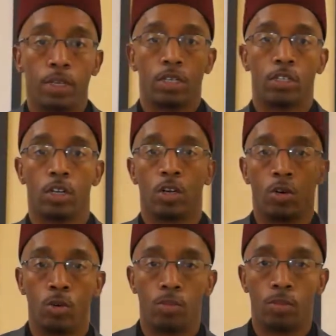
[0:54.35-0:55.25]

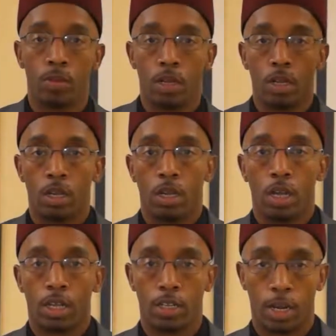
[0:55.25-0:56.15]
Shalom,
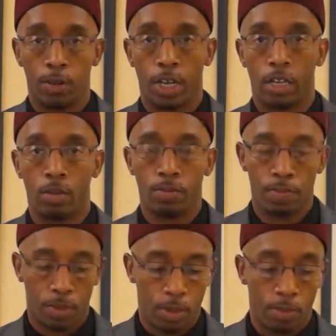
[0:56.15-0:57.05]
Assalamu alaikum,
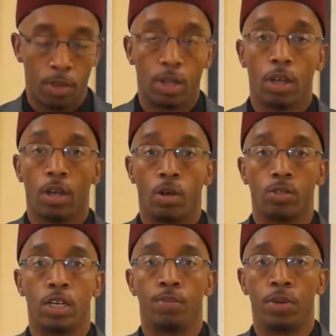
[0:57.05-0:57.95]

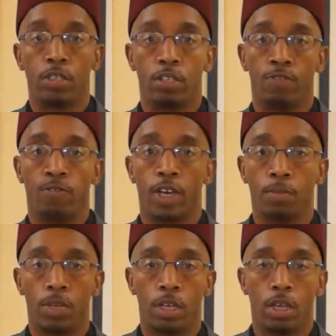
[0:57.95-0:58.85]
Hotep, peace to the
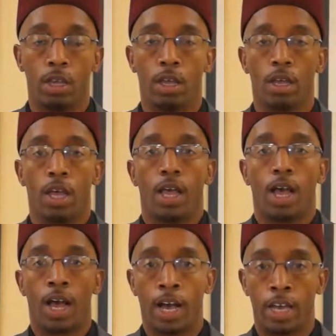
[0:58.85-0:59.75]
family.
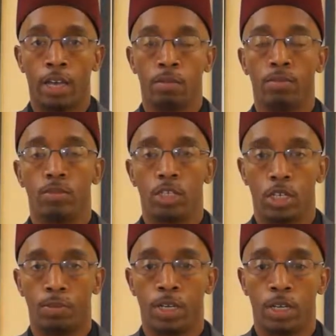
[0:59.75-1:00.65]
I am
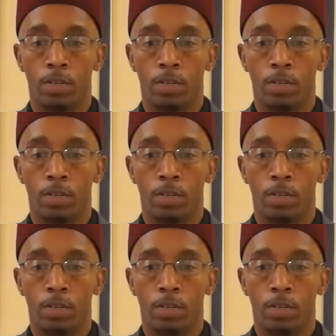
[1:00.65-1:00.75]
Shem,